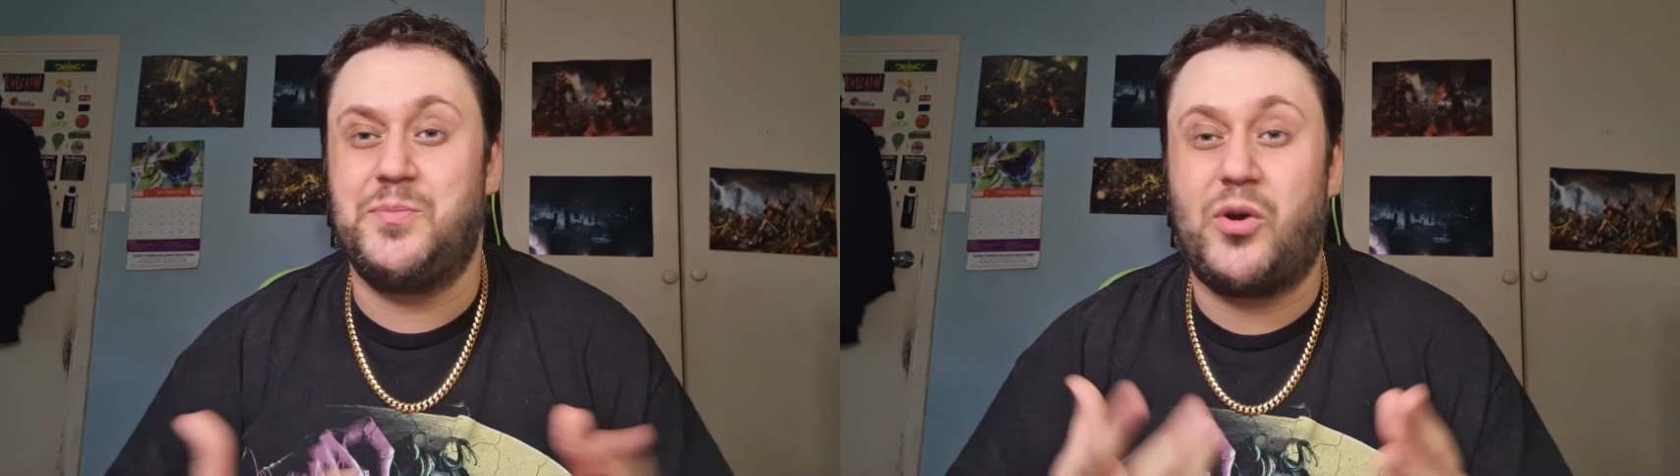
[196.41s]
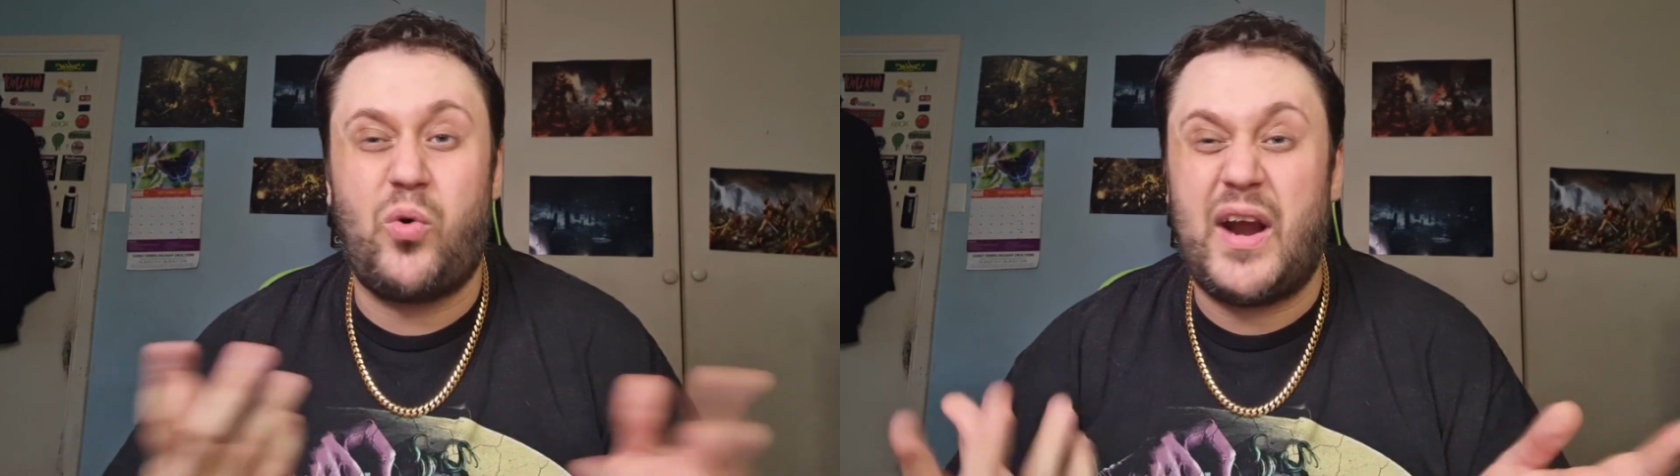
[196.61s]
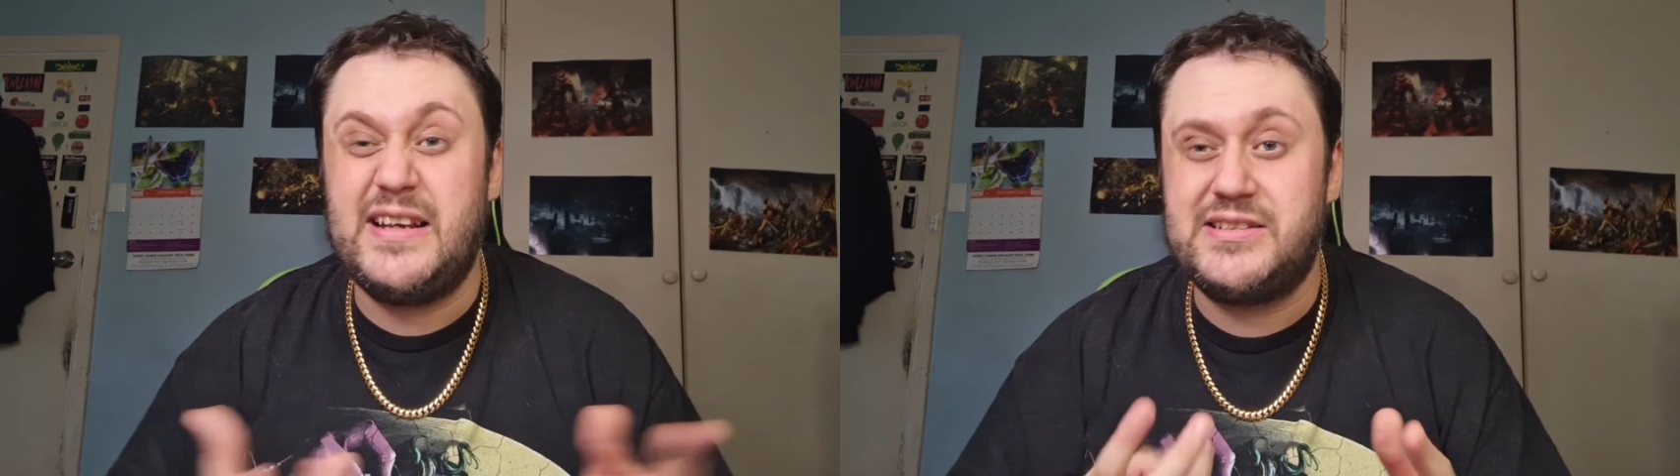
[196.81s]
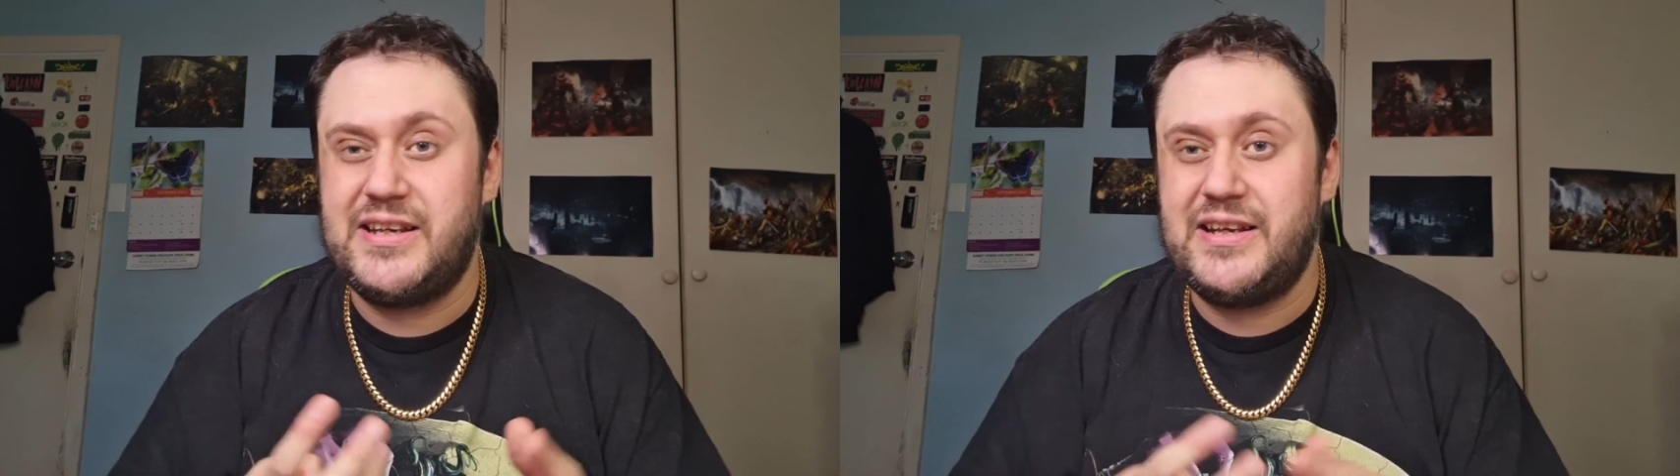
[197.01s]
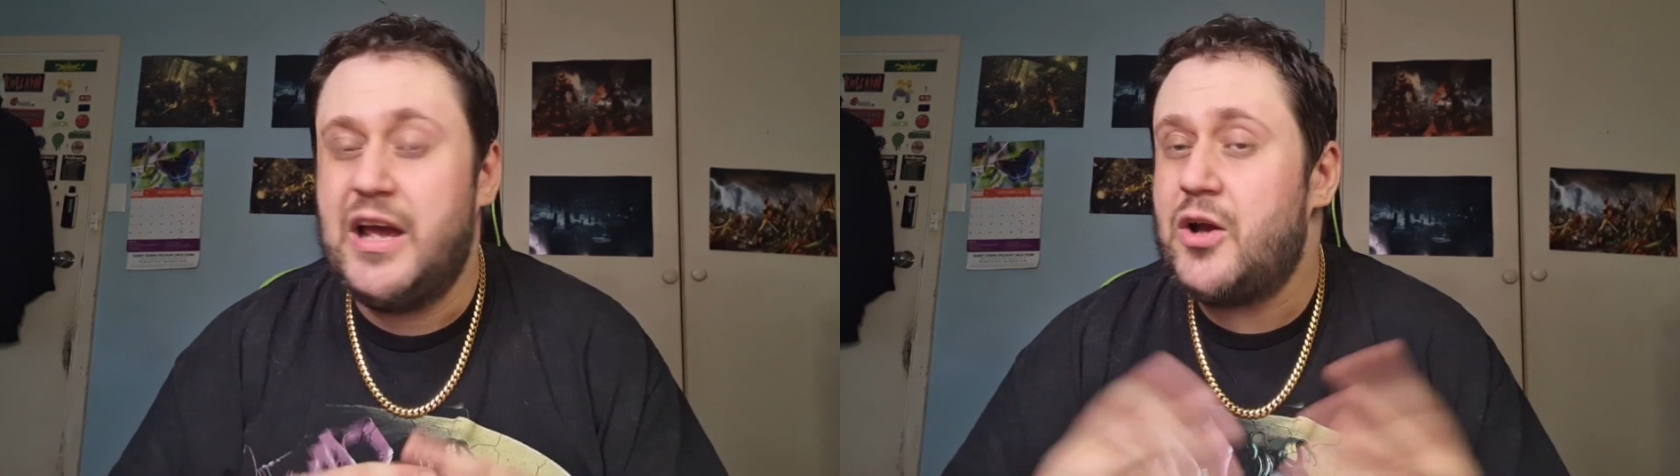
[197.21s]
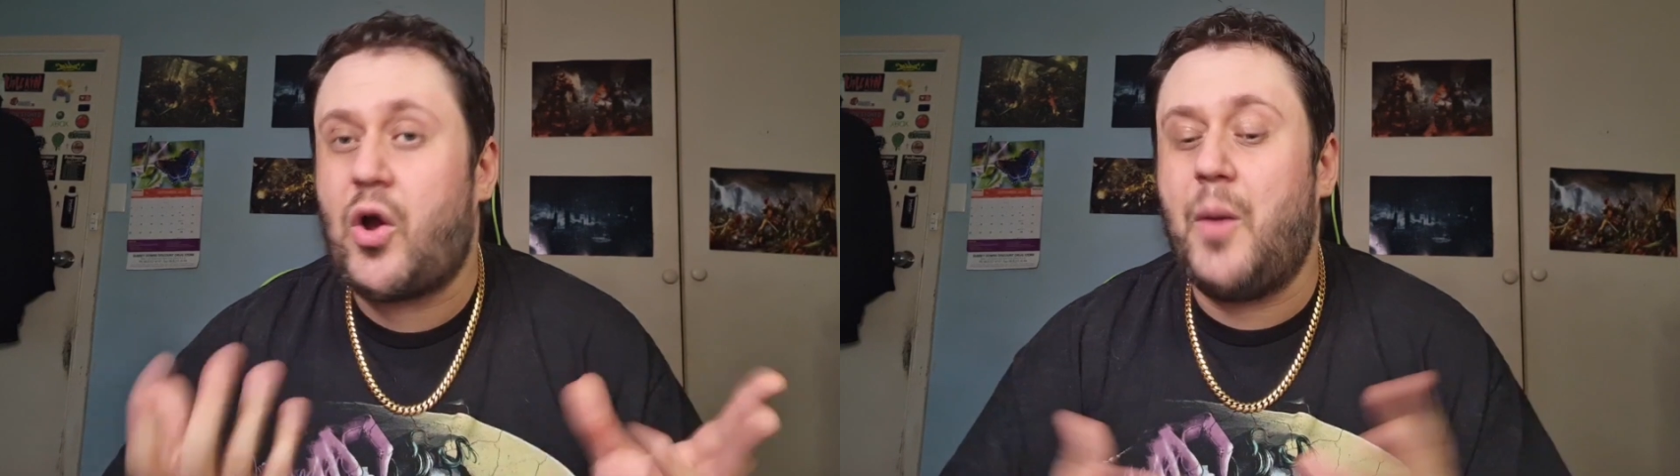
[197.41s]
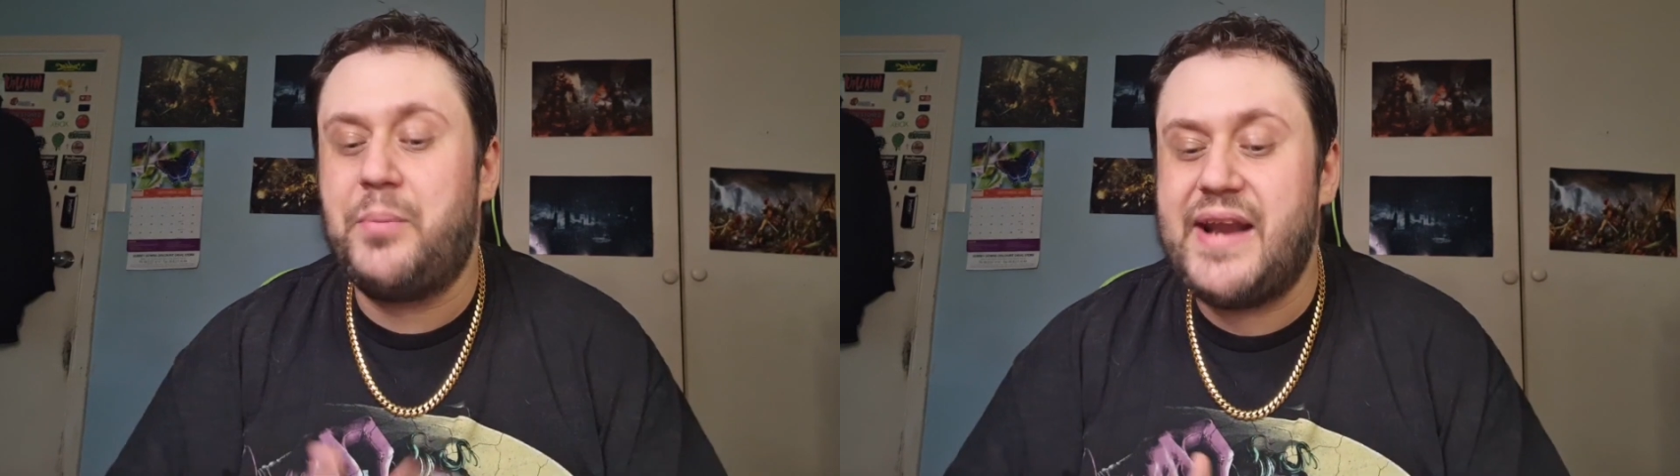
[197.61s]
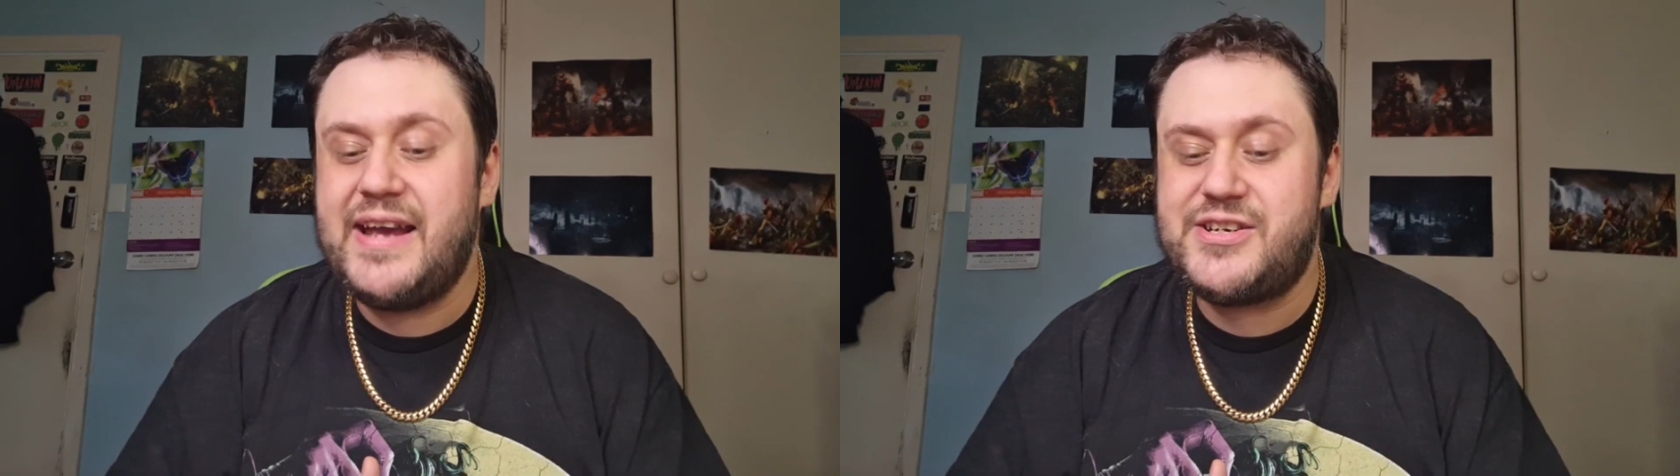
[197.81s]
some crazy
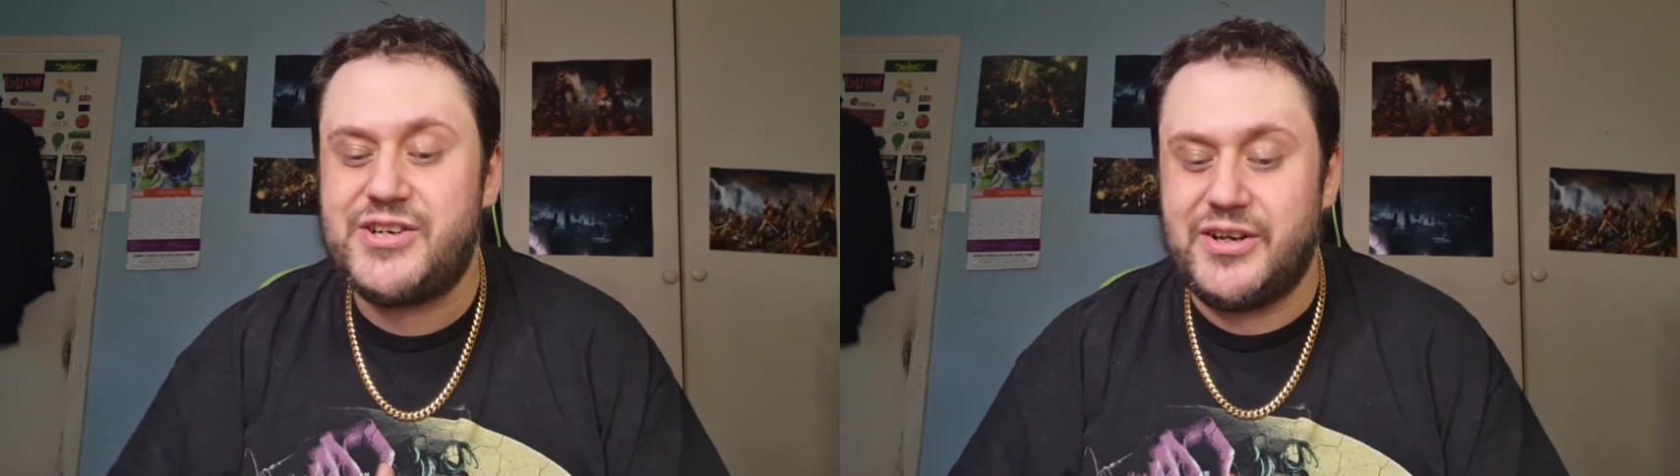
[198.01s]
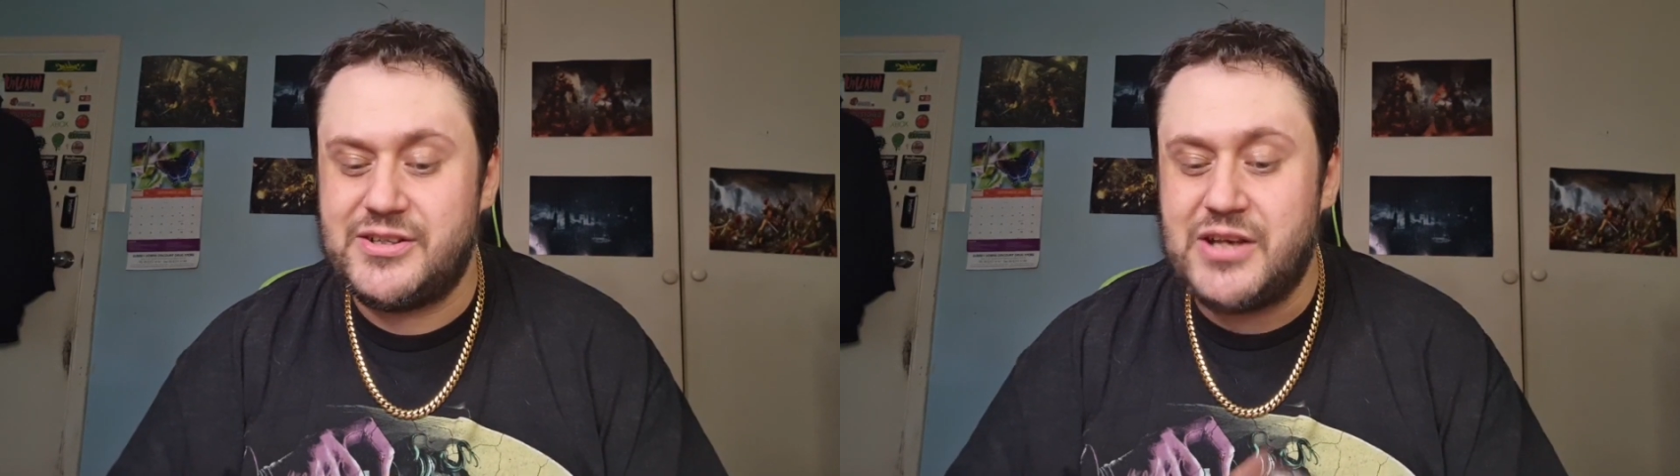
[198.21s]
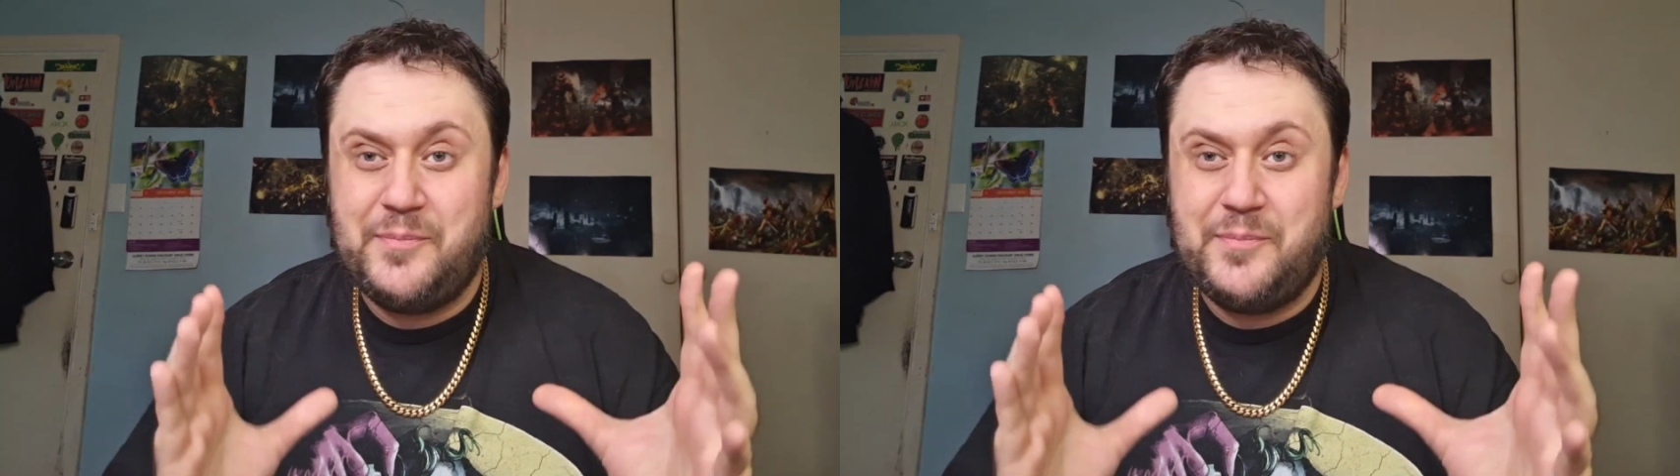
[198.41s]
combinations,